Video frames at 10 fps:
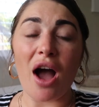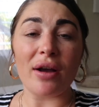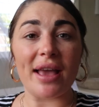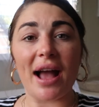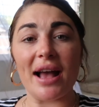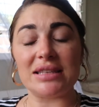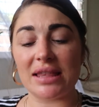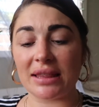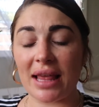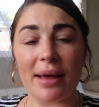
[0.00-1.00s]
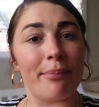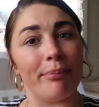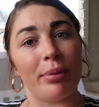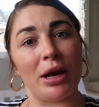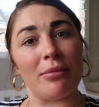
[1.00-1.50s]
Okay guys, I think that
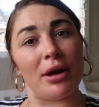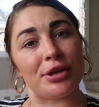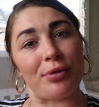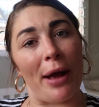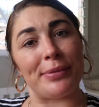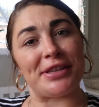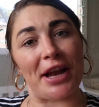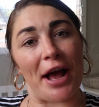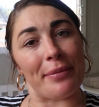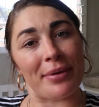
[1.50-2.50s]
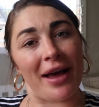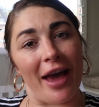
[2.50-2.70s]
pretty much wraps it up.